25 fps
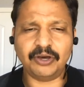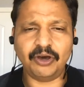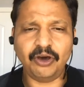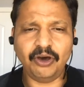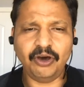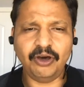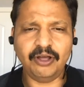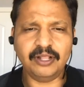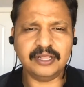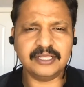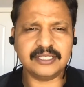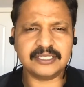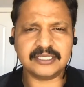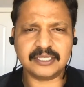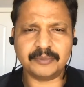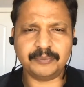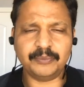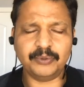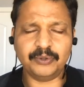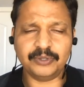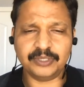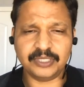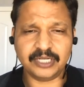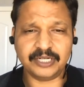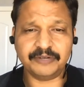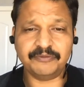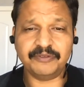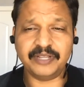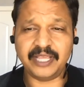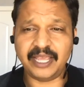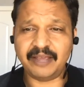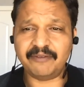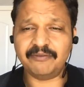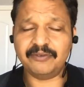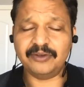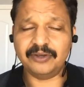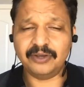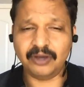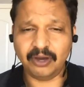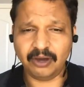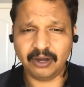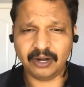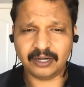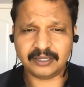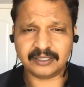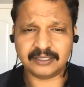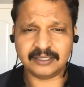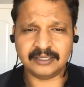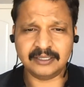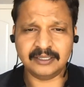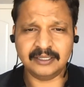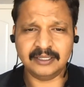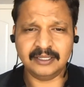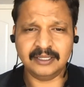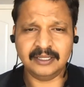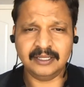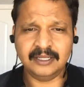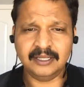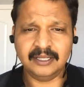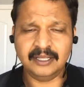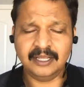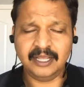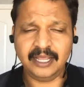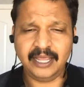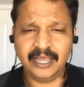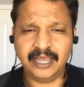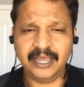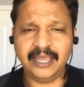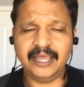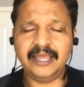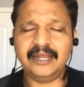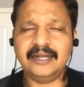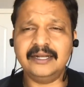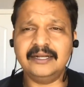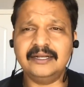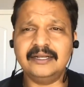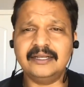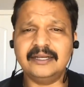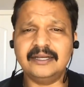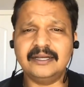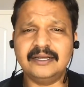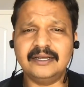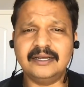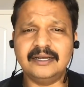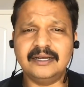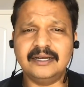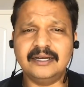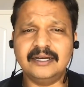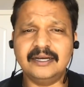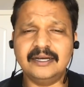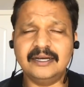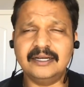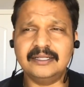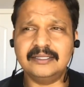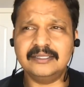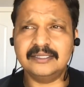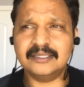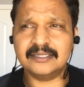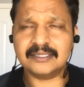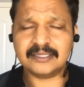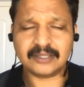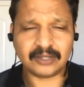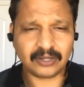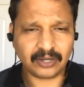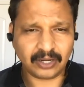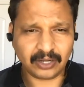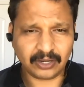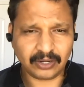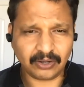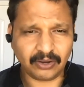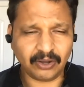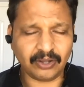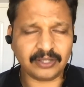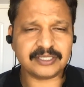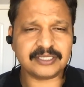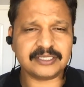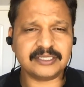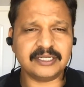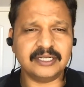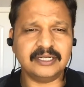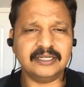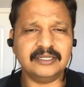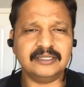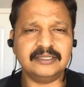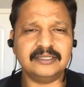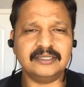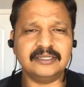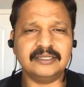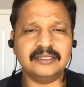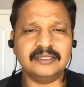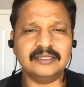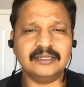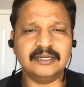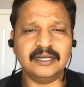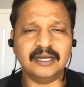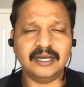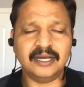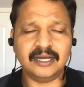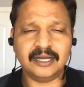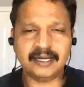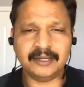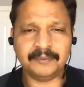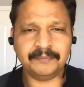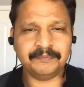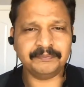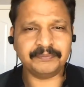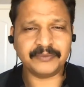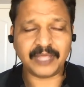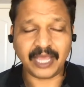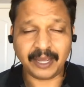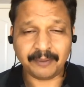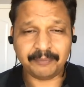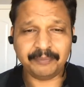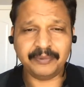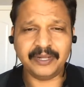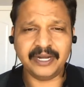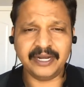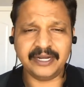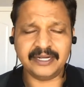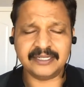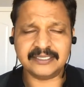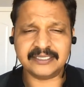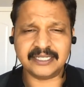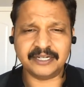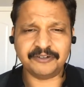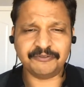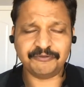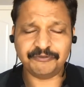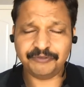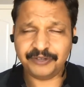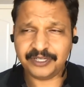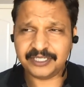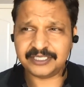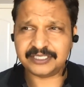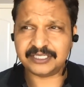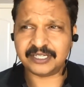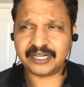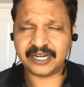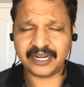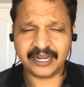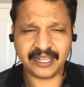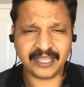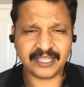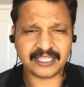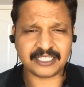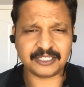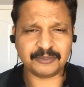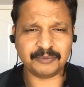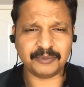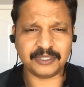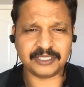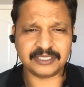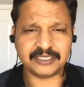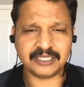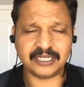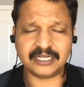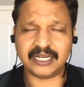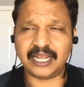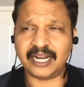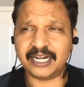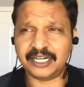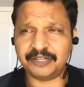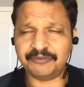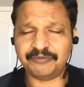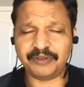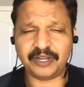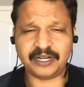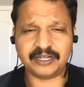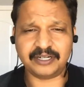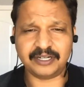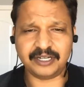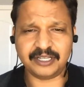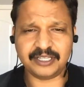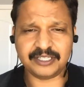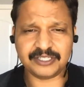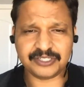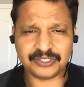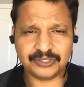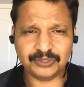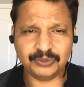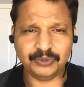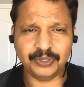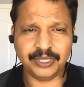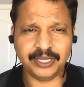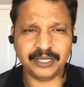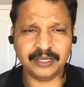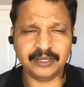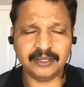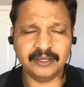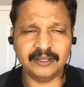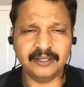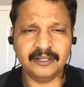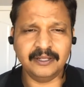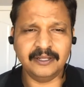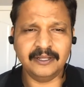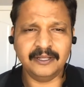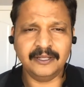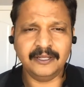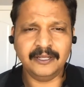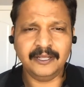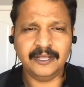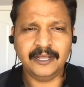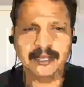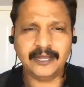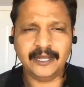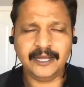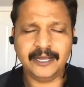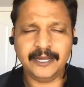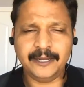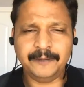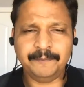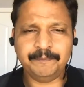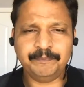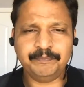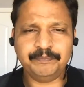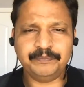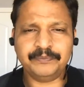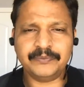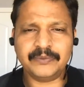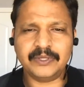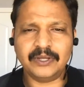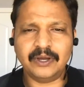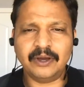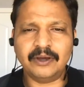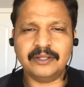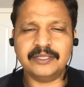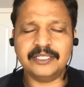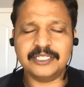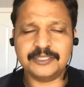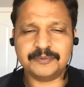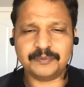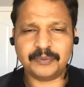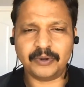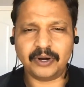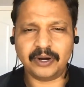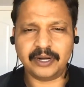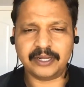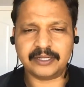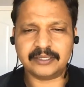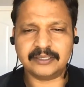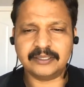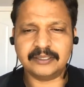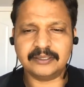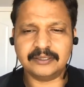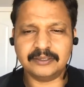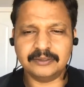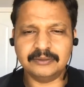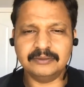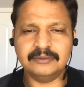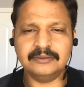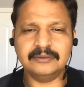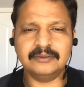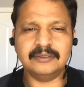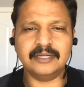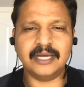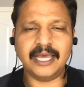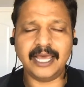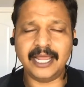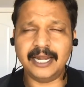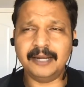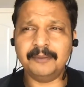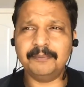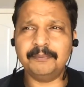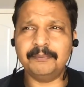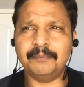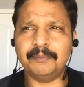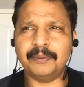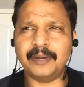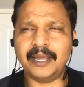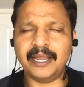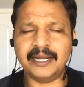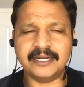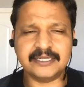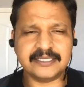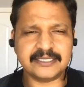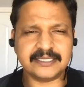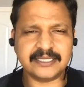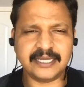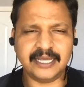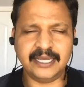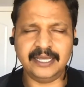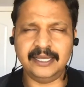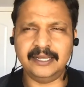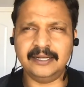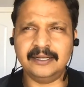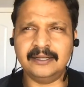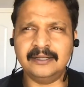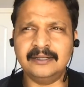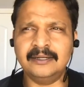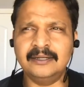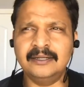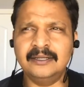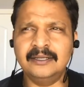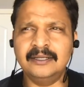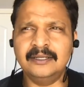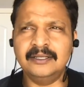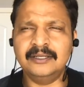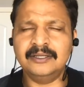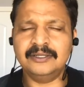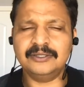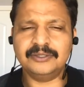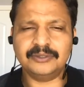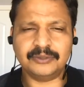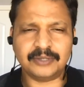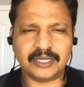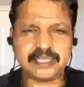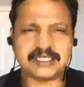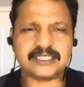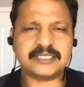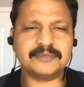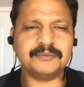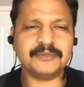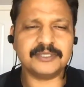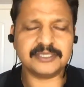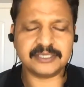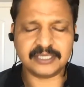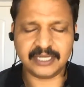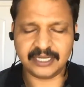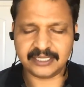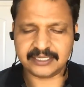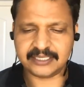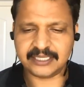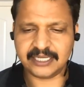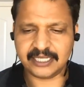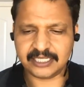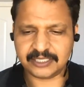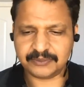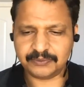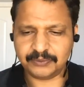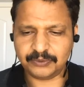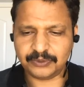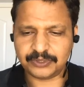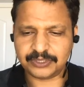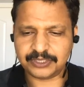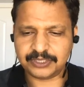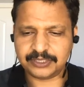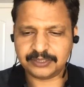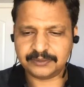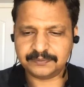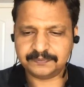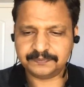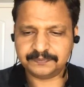all the support that we have got and the constant upgrades and feature enhancements that Artifactory is doing on this product to help and scale to customers like Salesforce.